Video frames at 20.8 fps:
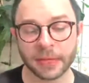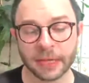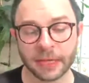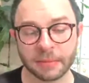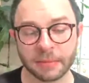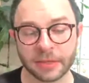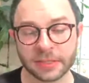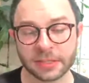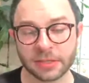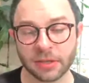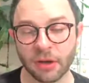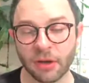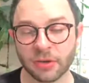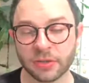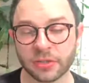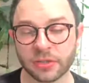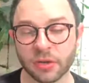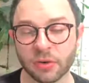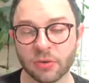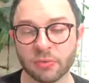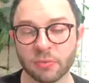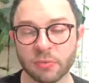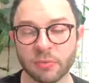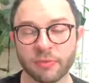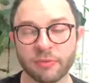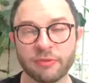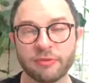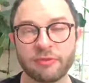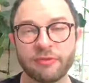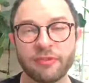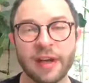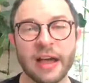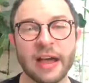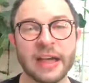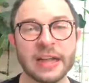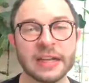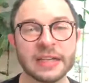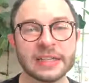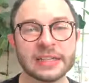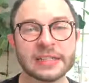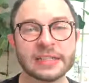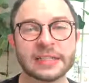He must also
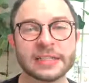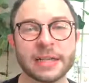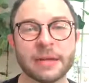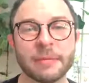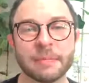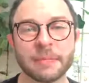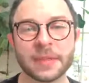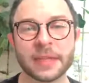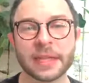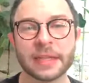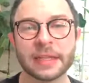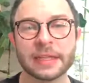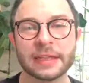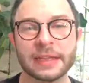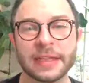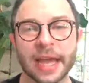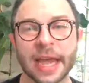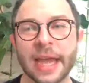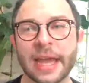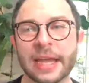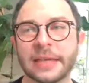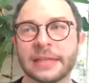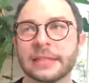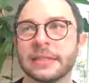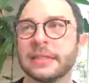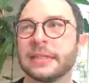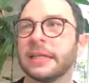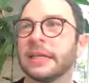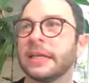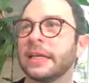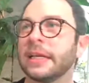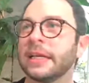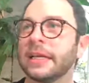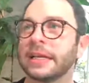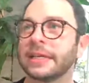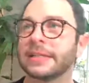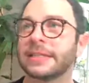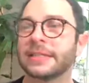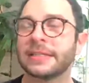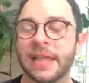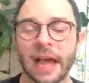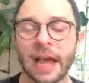find something that
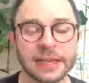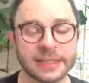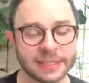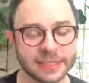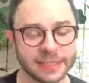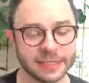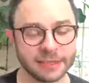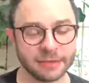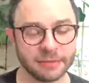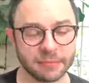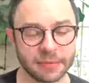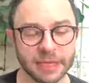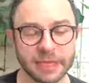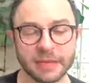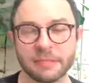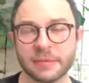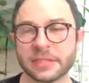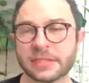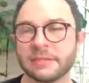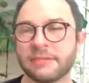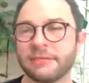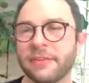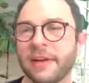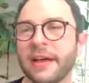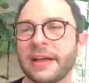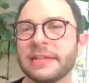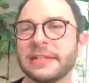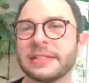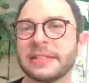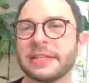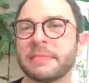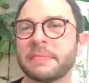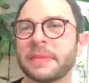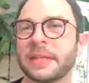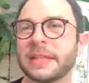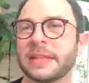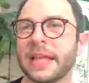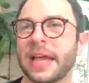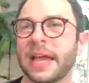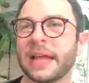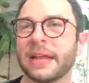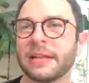excites him. He must find
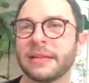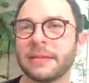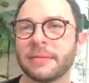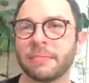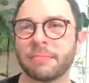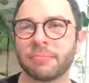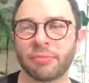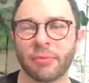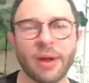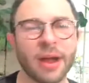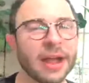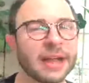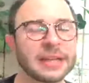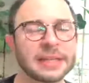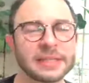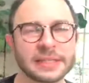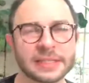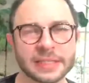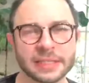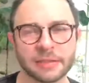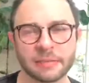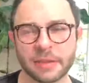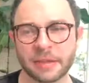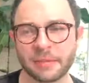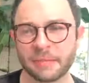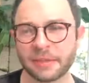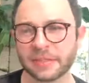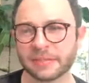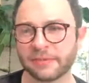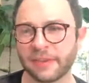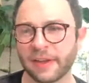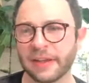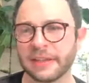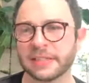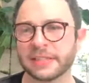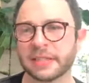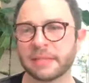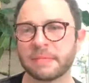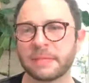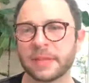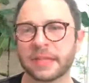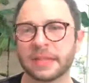something that brightens him. He must find
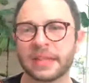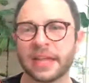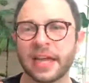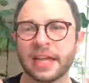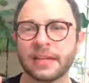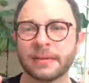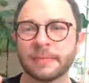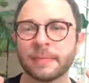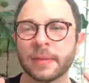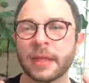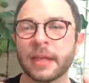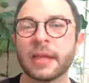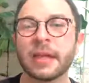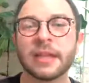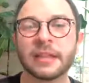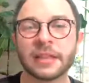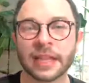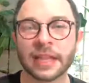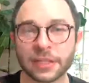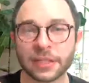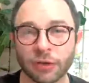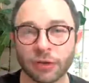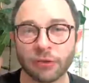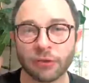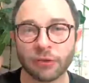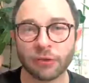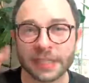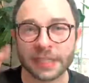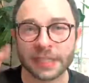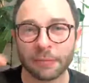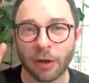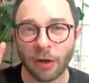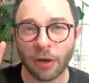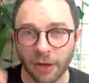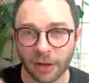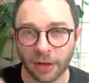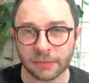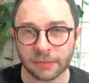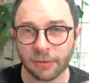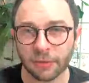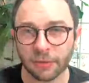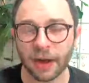something that turns him
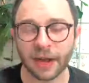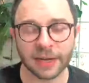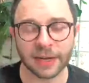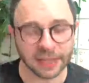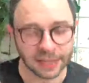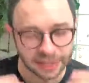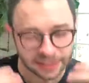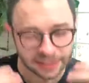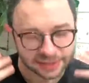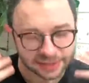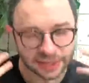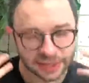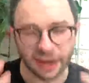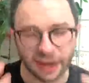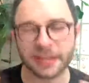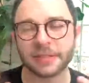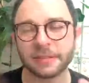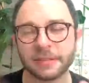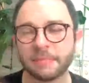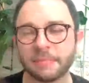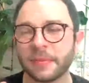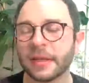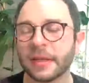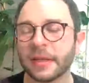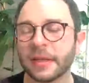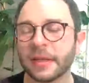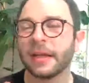on, right? He's got to,